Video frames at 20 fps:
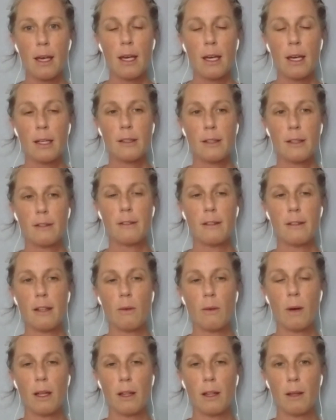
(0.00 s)
to see
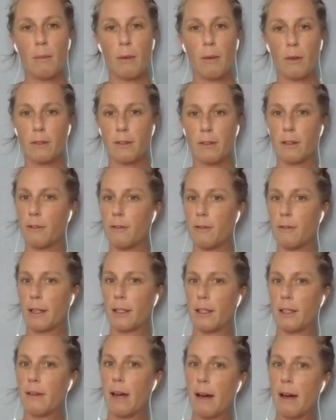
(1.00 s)
what the most
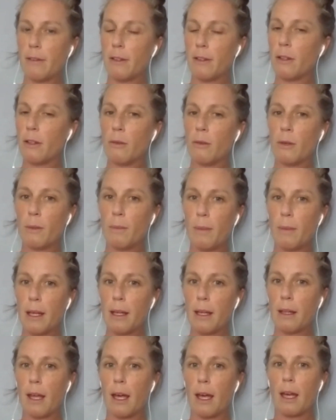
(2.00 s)
effective avenue would
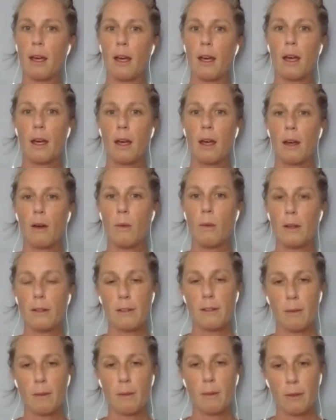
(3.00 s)
be. Like, what's
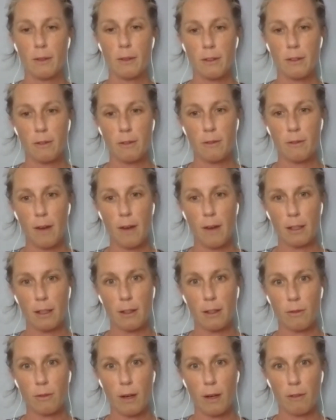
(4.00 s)
the most
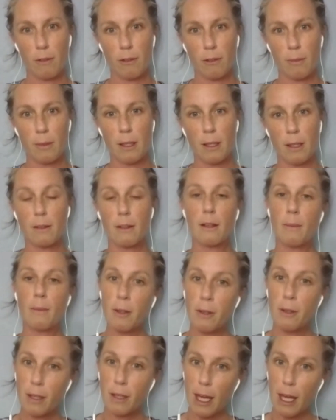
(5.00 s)
effective way for me to
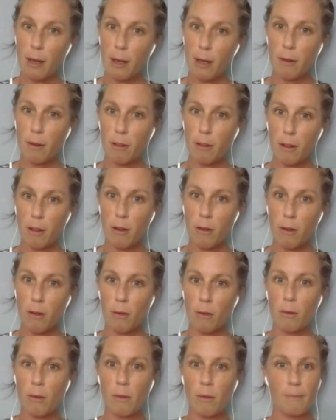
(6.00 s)
communicate with
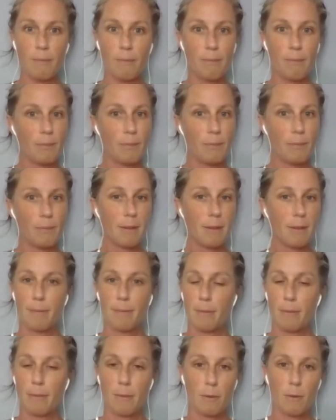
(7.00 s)
you?
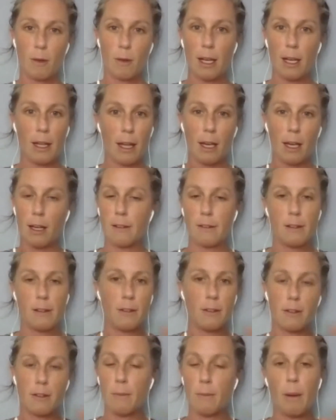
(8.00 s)
Right? Like, because they're
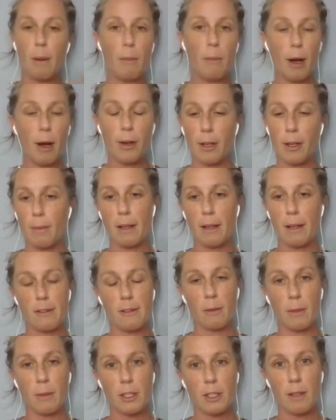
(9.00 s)
just bombarded by so
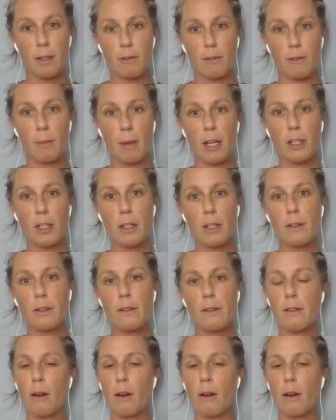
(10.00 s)
much information. So,